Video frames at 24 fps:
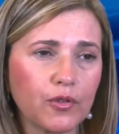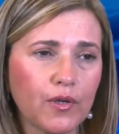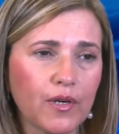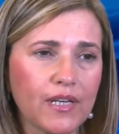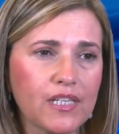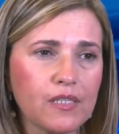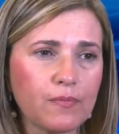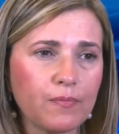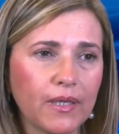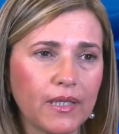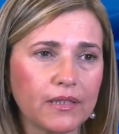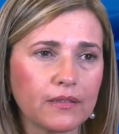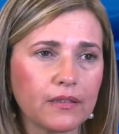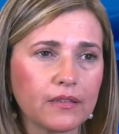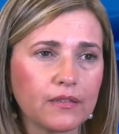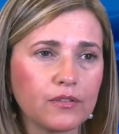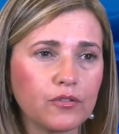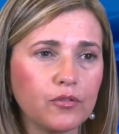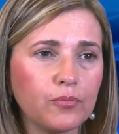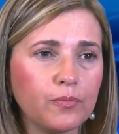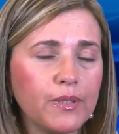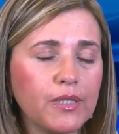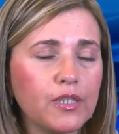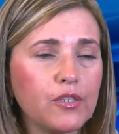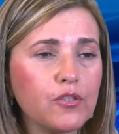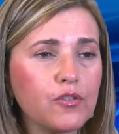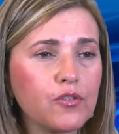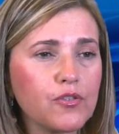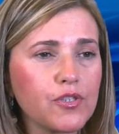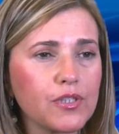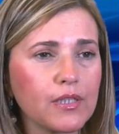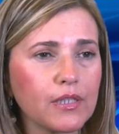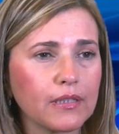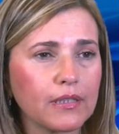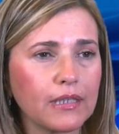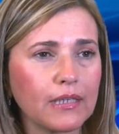transplant to be
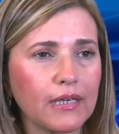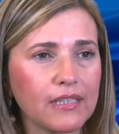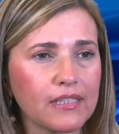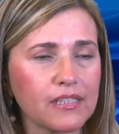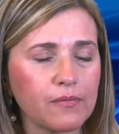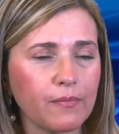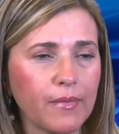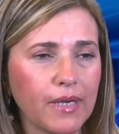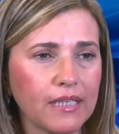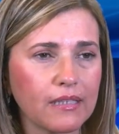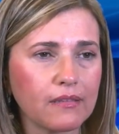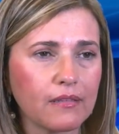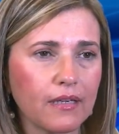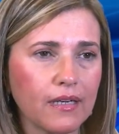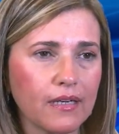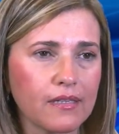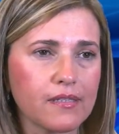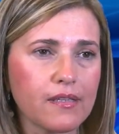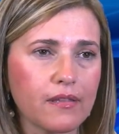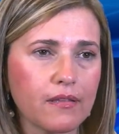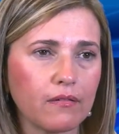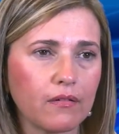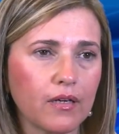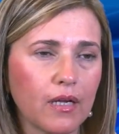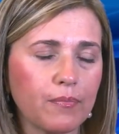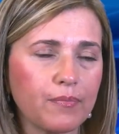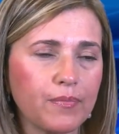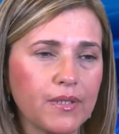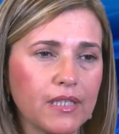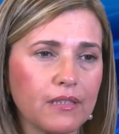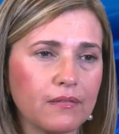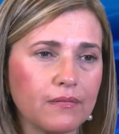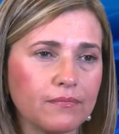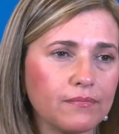used as maintenance therapy.